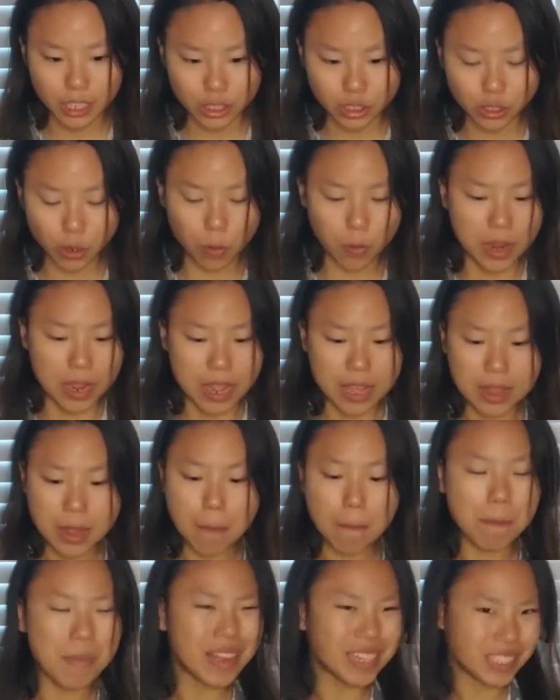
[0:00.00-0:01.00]
So in
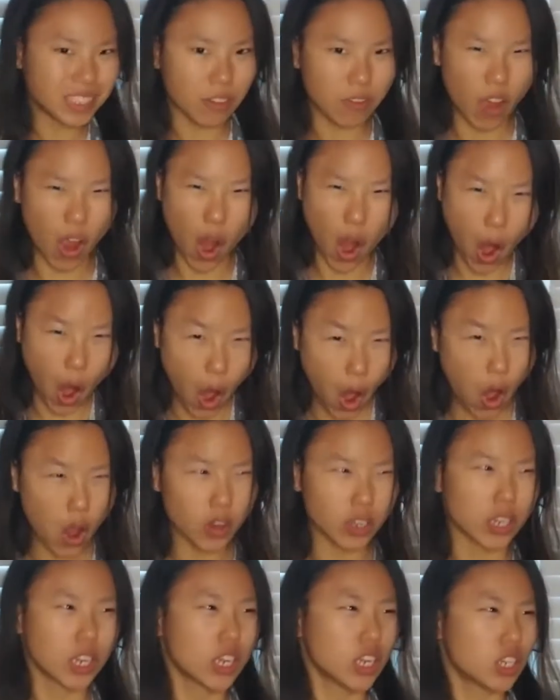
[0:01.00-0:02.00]
the midst of
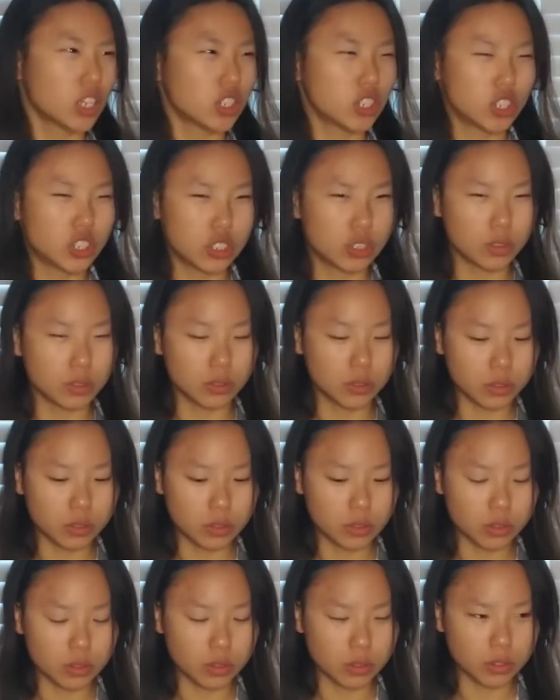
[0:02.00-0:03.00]
hard
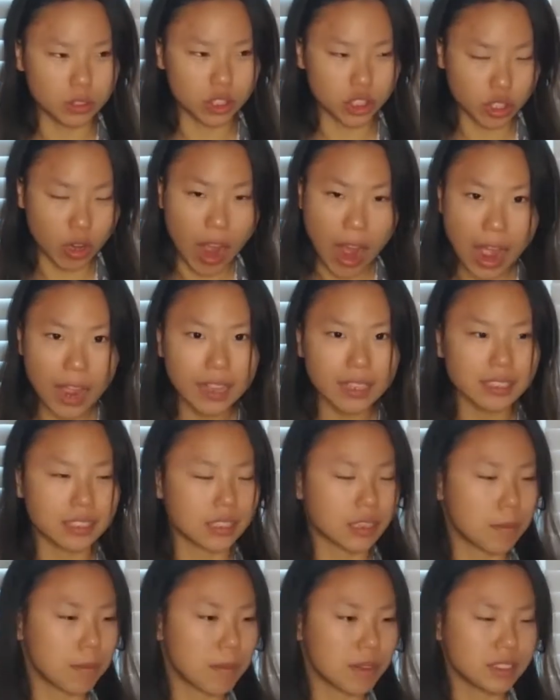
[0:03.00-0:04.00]
trials,
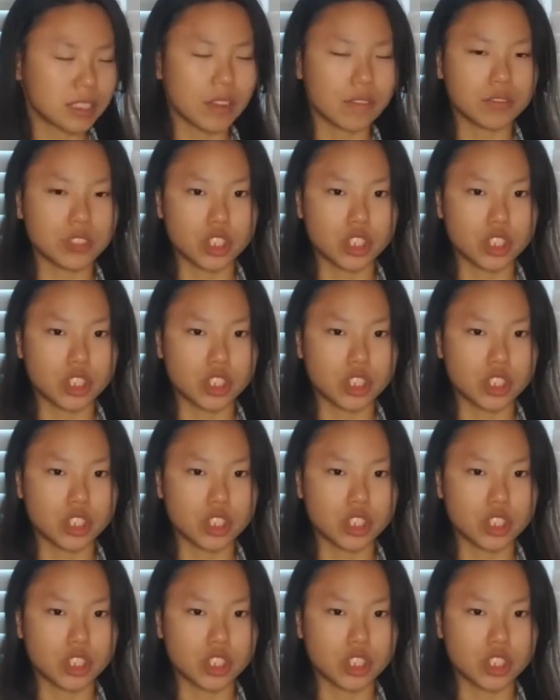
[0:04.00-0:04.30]
in the midst of